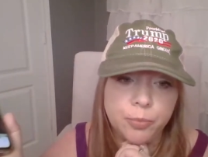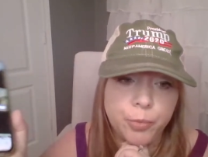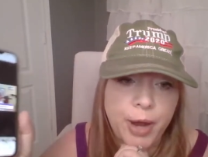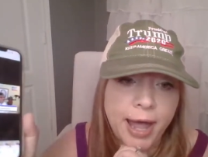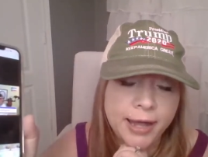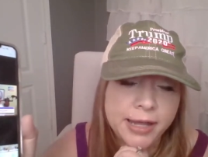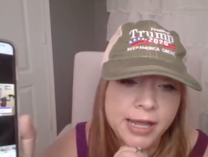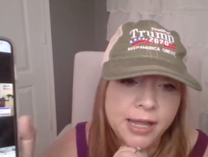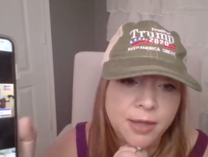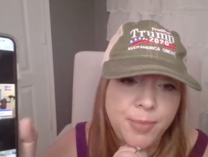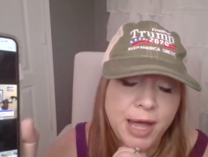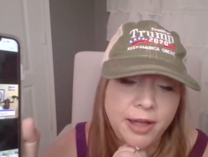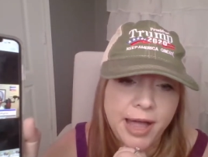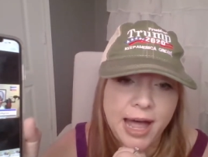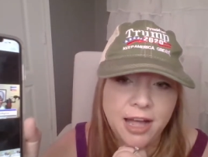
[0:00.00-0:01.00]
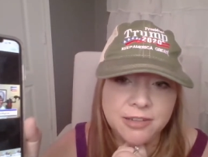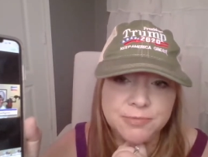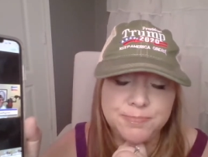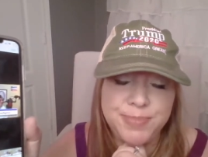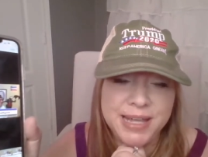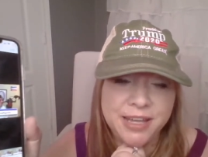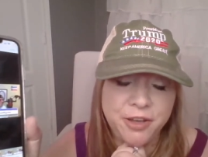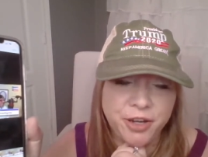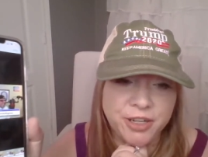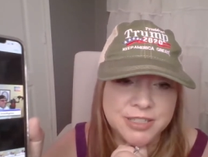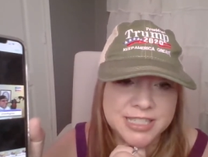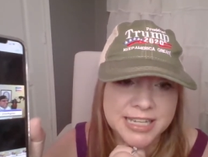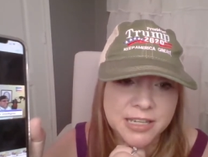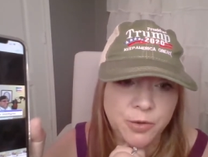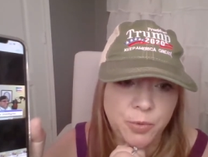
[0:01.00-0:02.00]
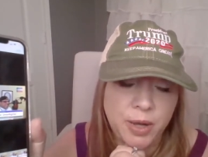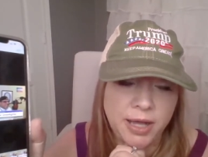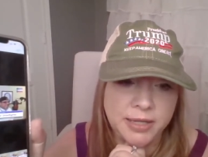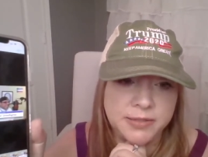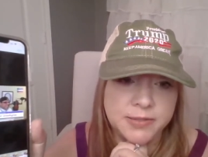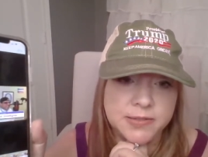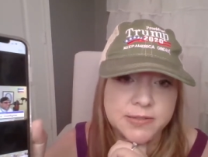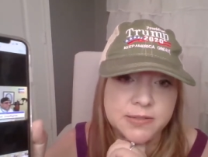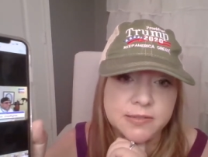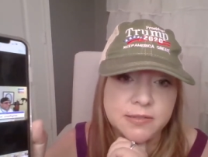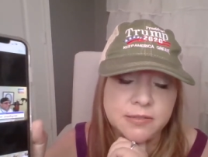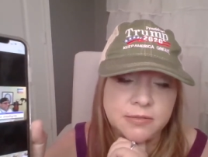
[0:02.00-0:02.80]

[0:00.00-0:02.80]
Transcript: bragging about how big her dick was.